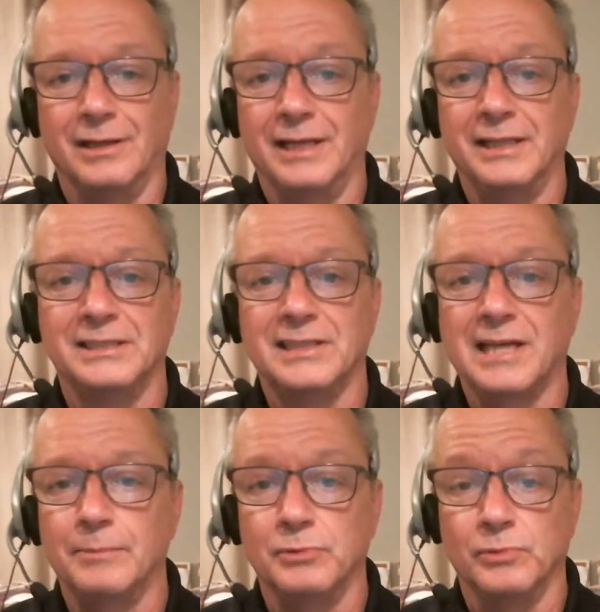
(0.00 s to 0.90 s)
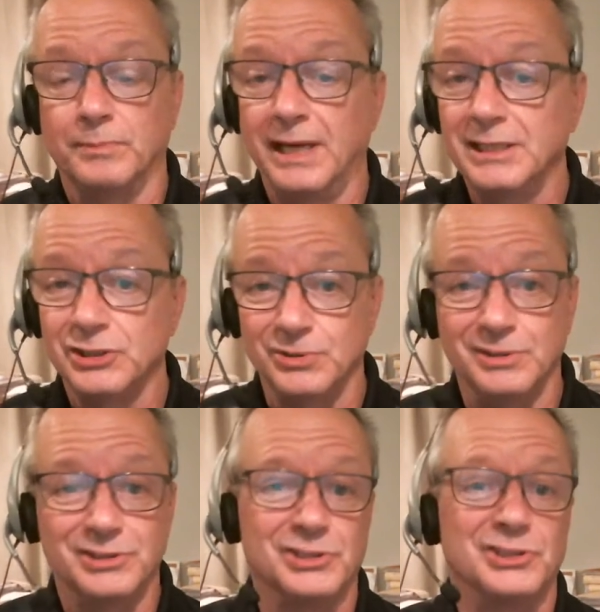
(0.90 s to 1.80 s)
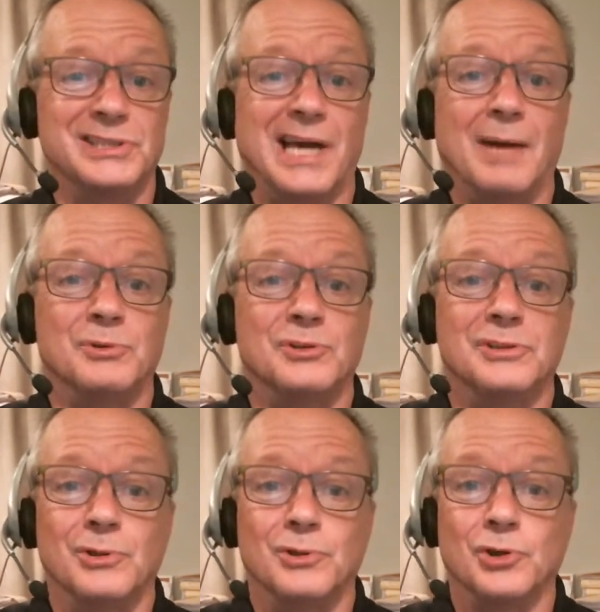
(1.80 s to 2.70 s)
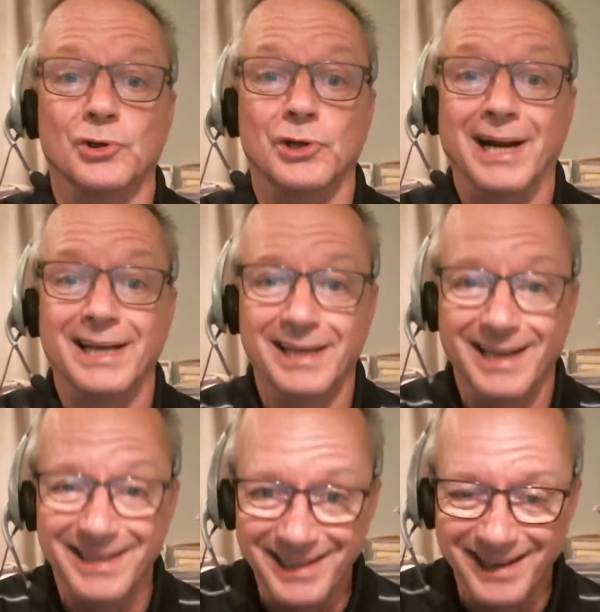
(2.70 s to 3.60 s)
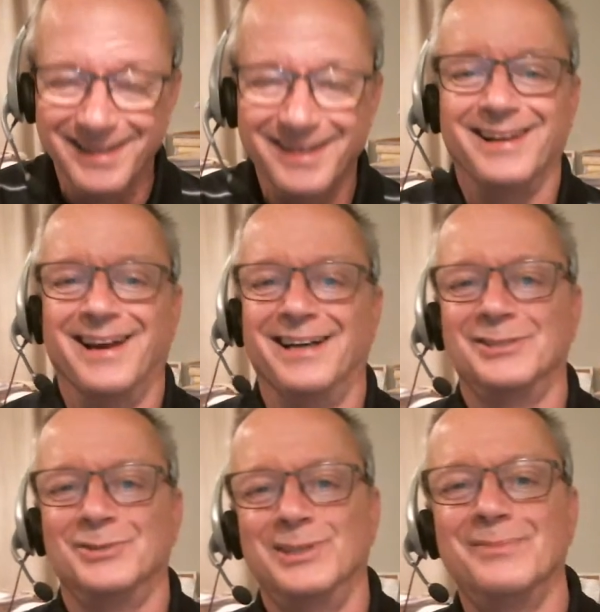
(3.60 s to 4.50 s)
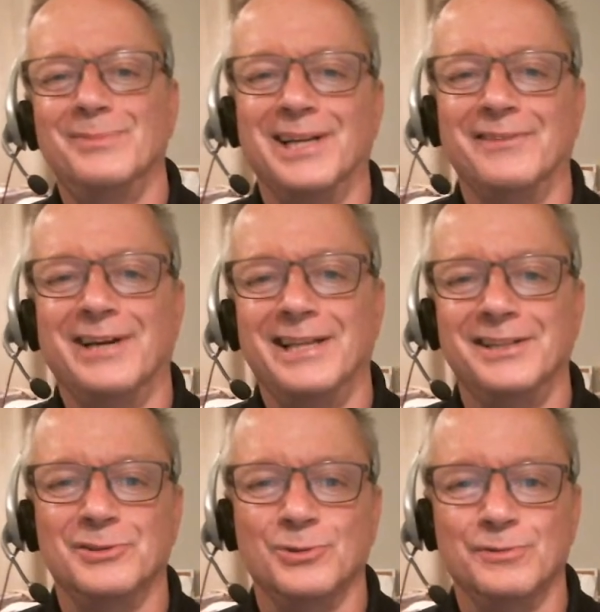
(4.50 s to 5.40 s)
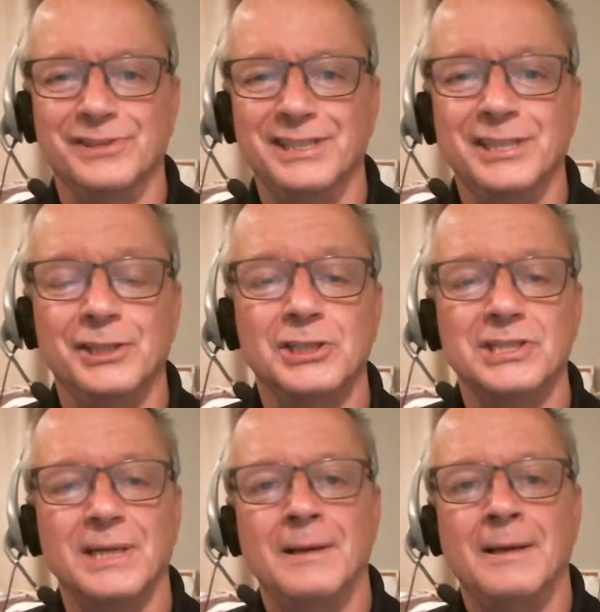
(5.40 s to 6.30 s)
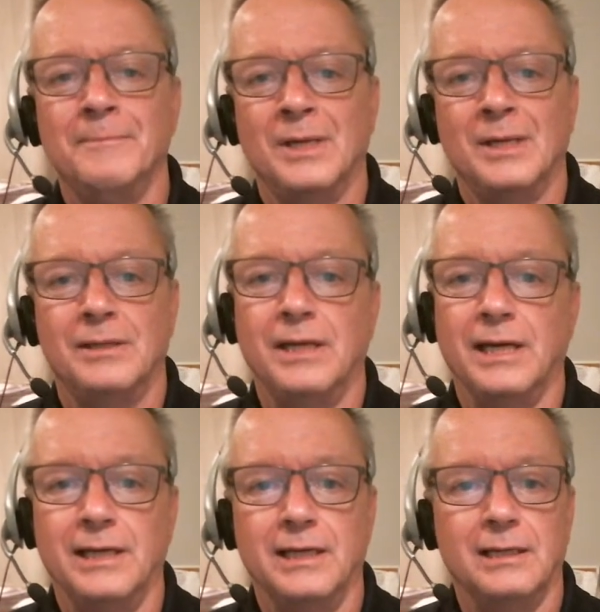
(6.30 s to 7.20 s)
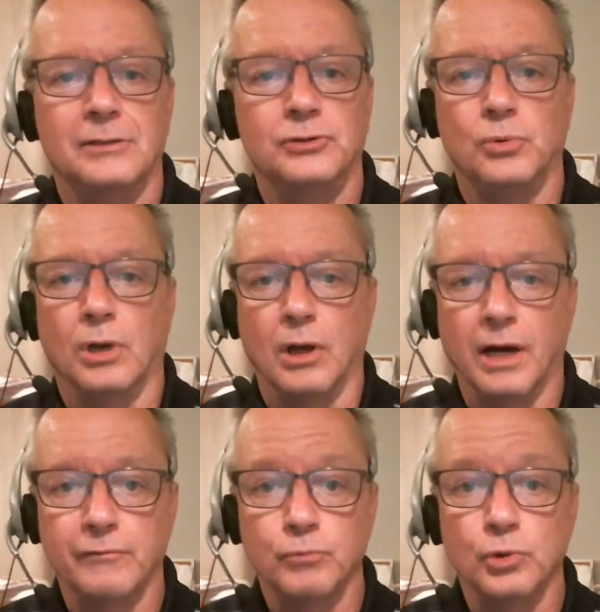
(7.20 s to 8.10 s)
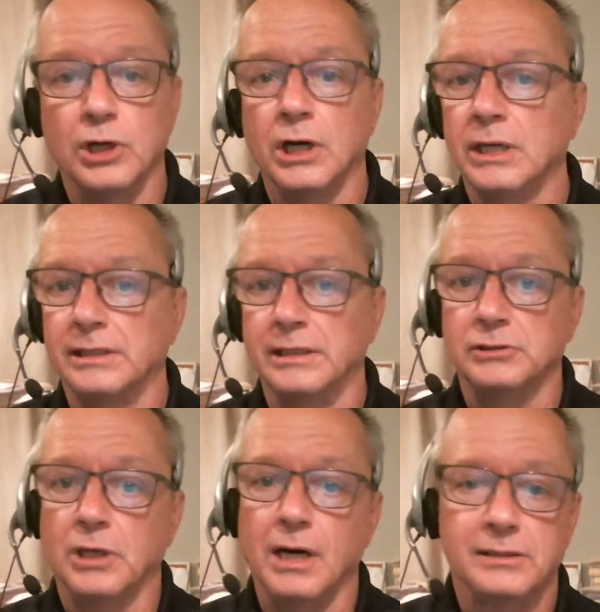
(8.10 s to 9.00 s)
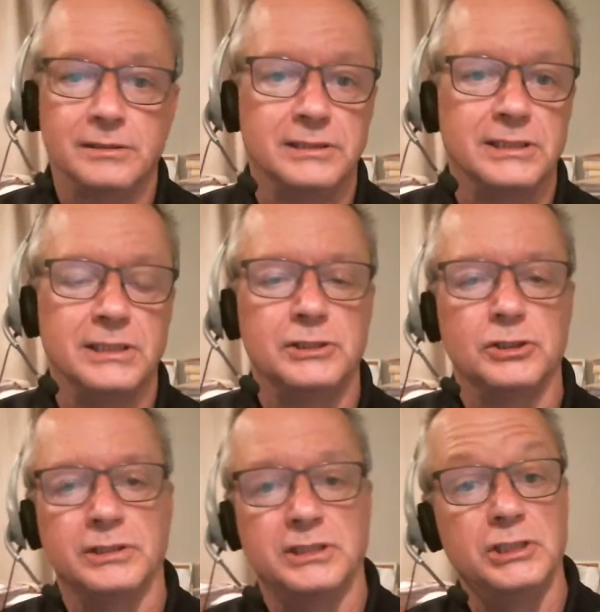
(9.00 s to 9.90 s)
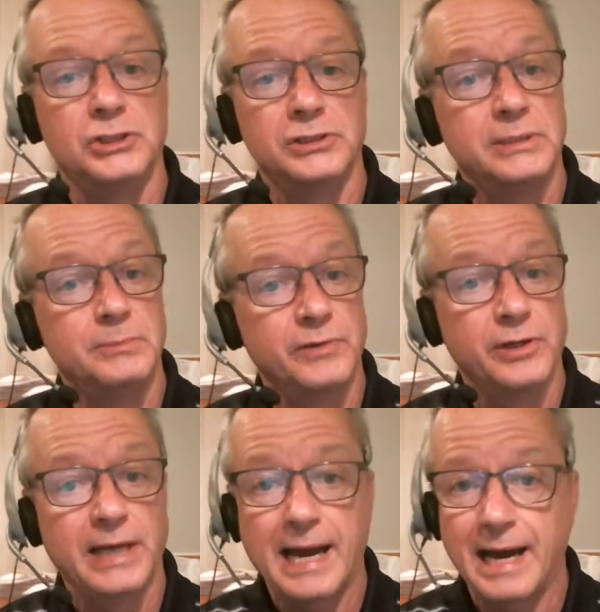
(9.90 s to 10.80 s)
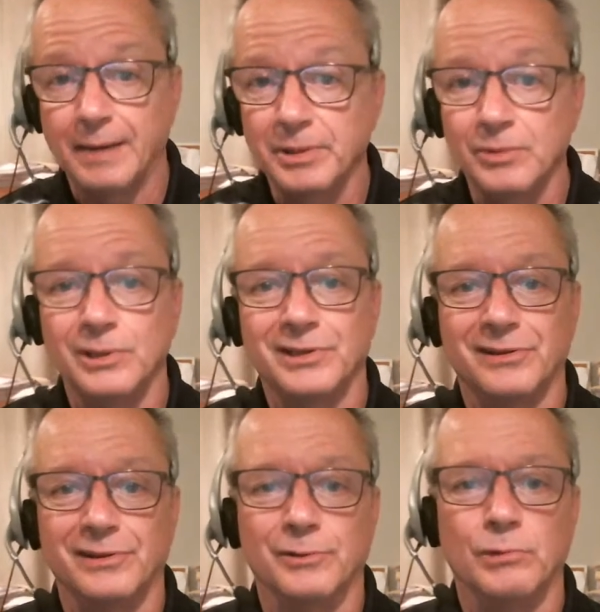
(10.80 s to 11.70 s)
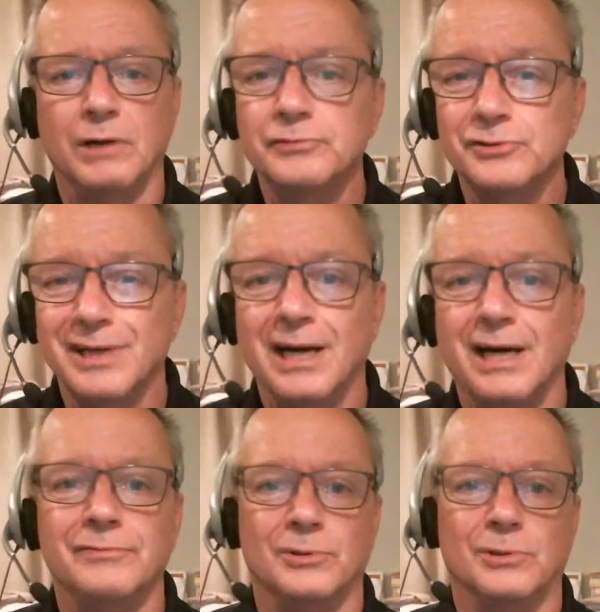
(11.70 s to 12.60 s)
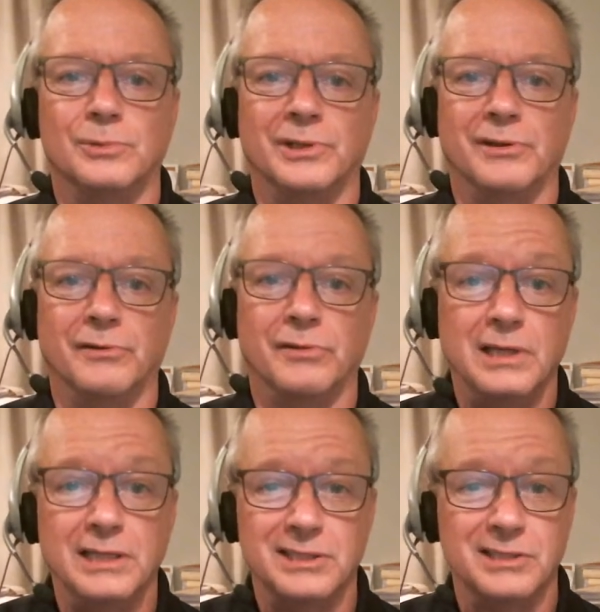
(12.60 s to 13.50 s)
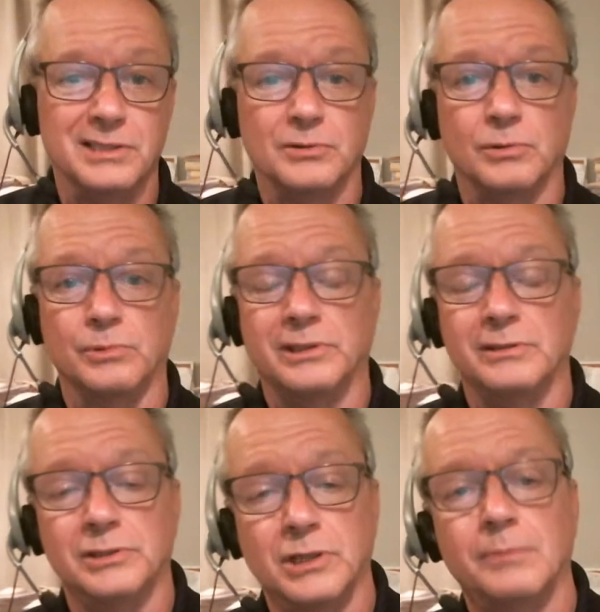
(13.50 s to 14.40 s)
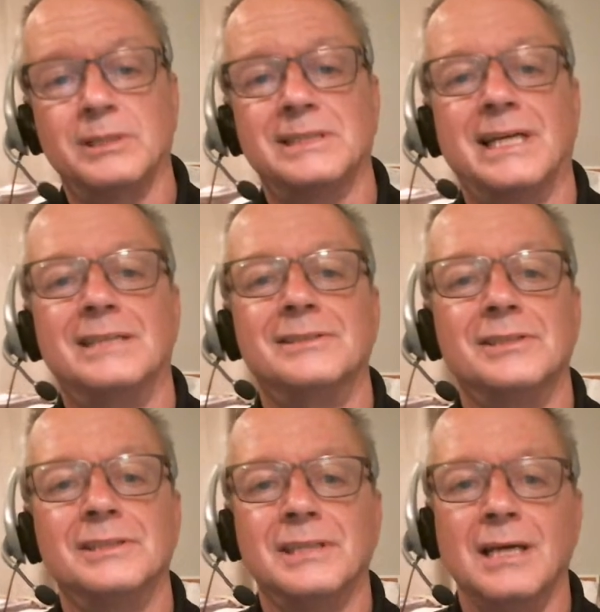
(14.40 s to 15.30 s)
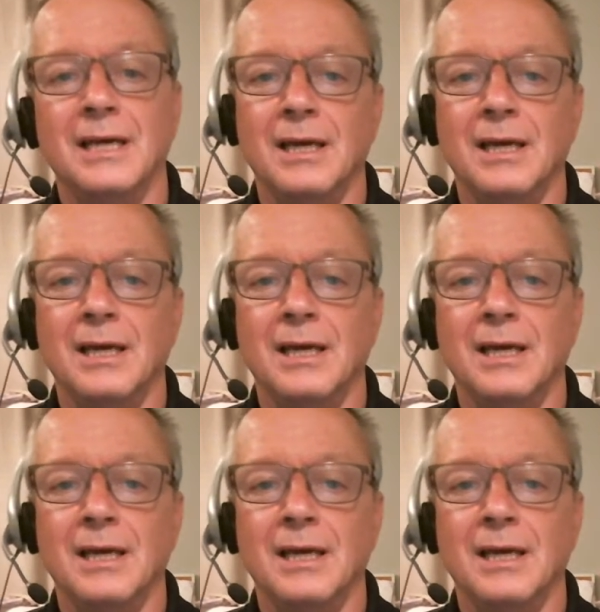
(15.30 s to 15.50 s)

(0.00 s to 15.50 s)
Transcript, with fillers: and this has happened with many students, this just happened to occur again last week, but I've had this over the years, they do a lot of work, they talk to the teacher seems very happy with their rough draft or with their thesis or with their topic sentences,